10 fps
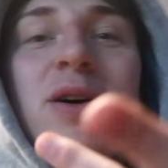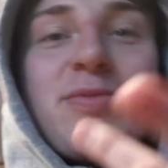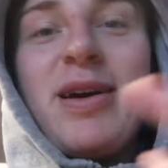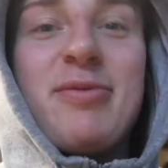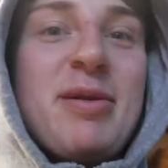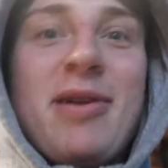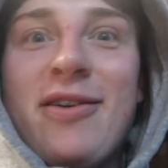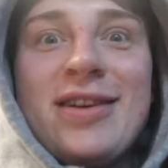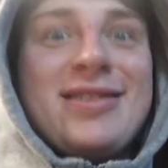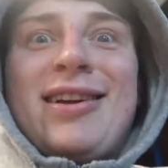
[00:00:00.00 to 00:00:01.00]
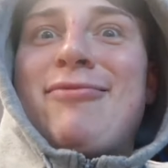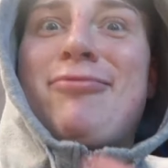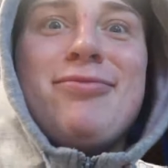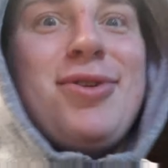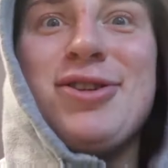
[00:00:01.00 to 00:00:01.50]
watched Made Up in Belfast, then
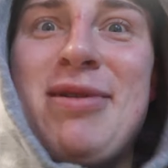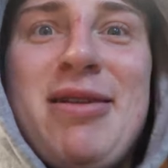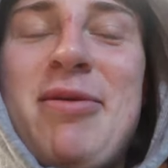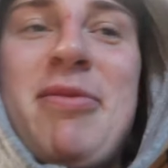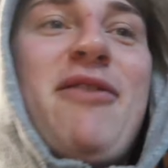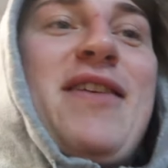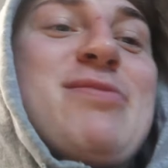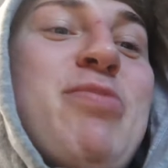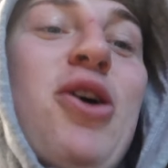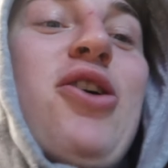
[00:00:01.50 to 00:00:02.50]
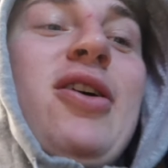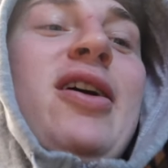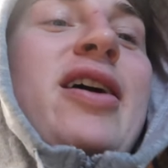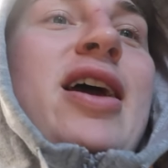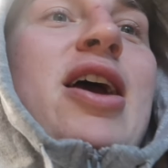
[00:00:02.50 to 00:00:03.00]
watch Made Up in Belfast Belfast, but
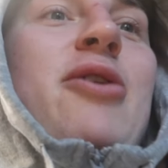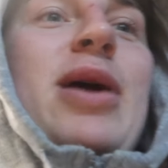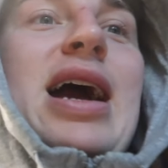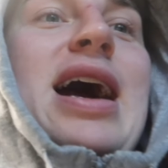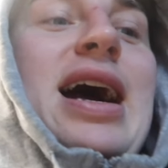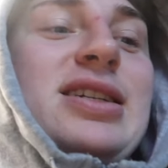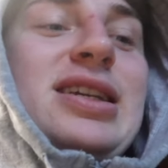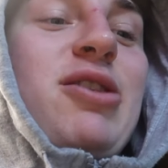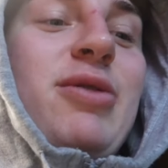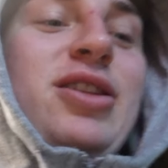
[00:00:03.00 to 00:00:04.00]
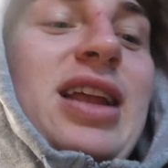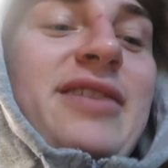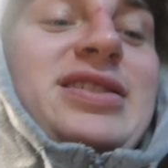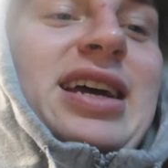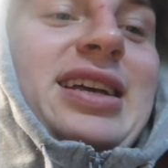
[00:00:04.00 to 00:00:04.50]
we are actually going on
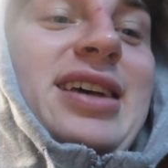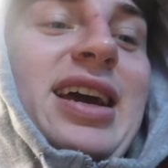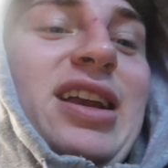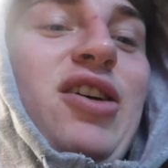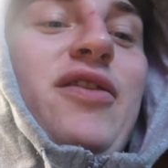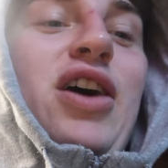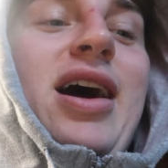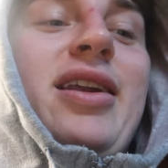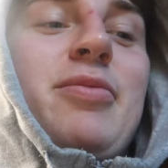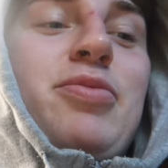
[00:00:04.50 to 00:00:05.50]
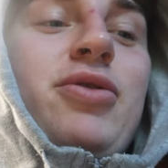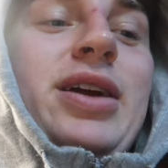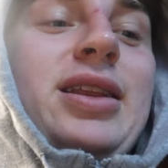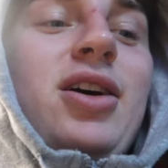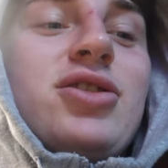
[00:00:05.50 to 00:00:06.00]
live tonight and taking over and
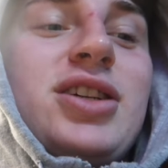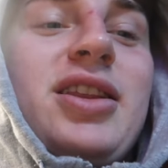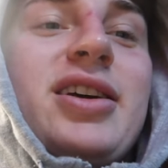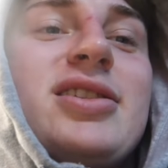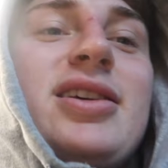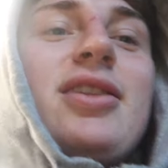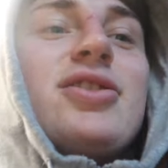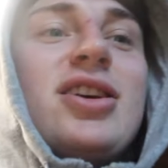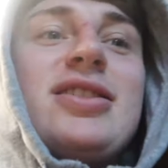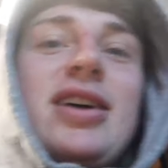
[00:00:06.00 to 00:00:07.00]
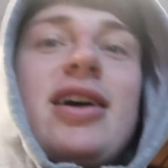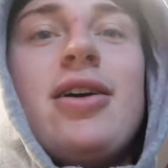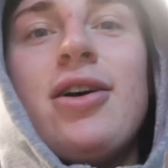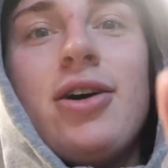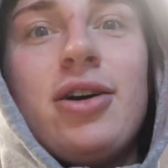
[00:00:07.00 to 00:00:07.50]
pre-launching the concealers a
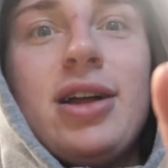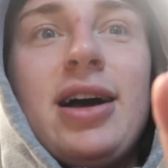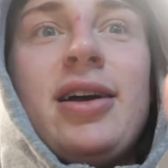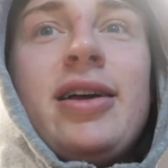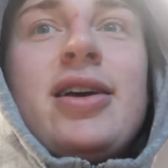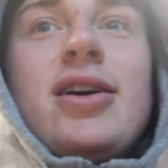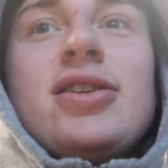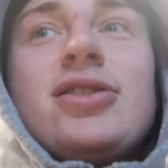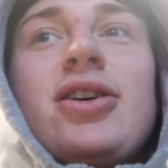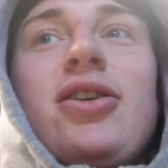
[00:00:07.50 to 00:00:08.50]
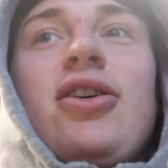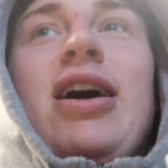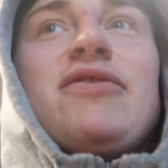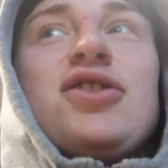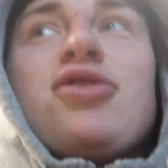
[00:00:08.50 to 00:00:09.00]
day earlier. So
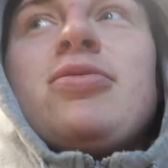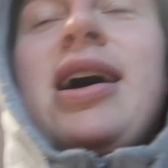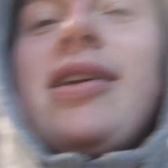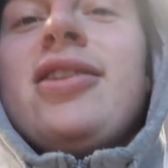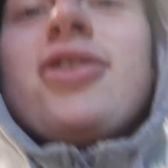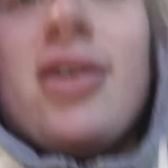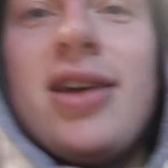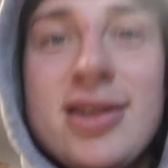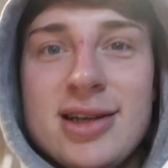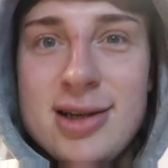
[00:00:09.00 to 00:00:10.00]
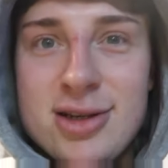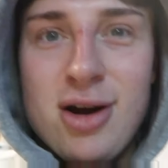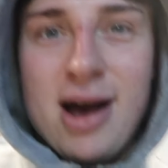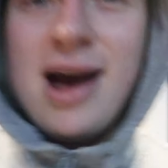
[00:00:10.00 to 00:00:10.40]
I've just come down and look at this. Is this not